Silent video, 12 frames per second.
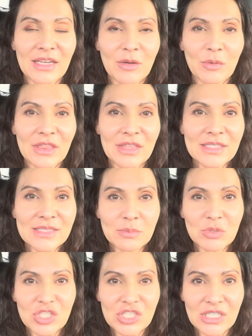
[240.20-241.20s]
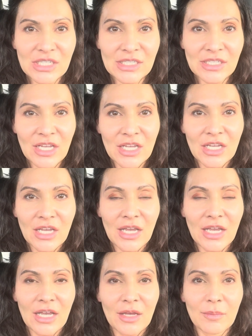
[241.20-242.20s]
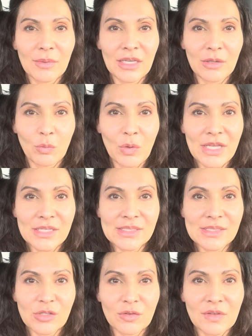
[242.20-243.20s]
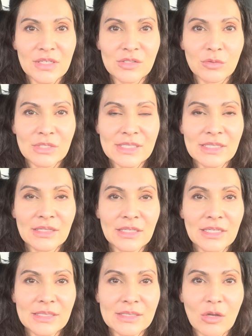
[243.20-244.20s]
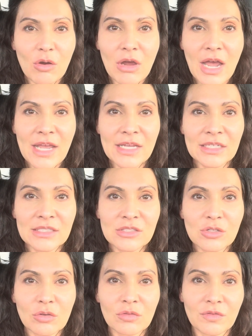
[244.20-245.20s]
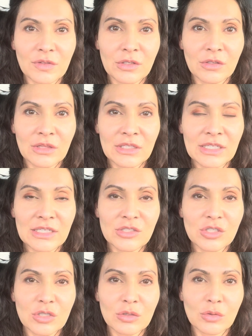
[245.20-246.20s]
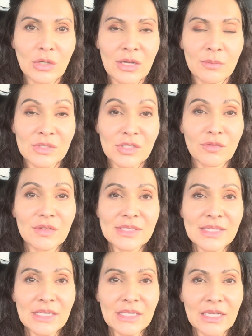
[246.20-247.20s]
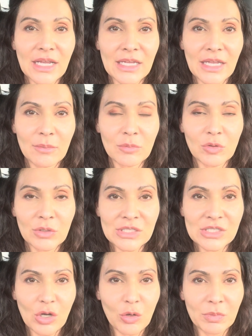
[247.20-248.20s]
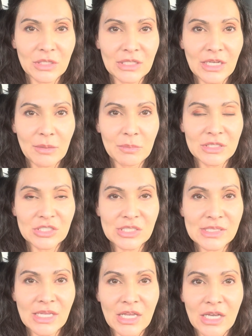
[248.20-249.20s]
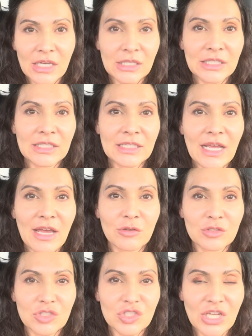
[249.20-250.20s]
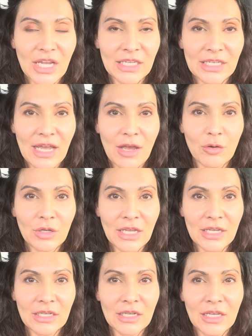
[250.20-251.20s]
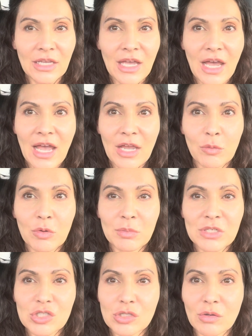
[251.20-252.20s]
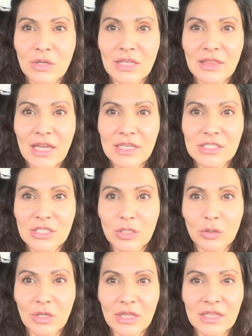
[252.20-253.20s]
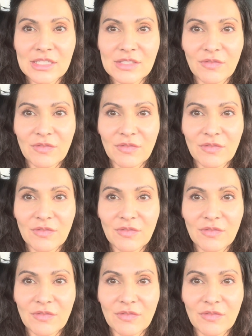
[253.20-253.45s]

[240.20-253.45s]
Now with this machine, it was serviced recently, so I don't feel the need to service it. I am going to open it up and just clean it out and check it out, and I will be showing that to you in this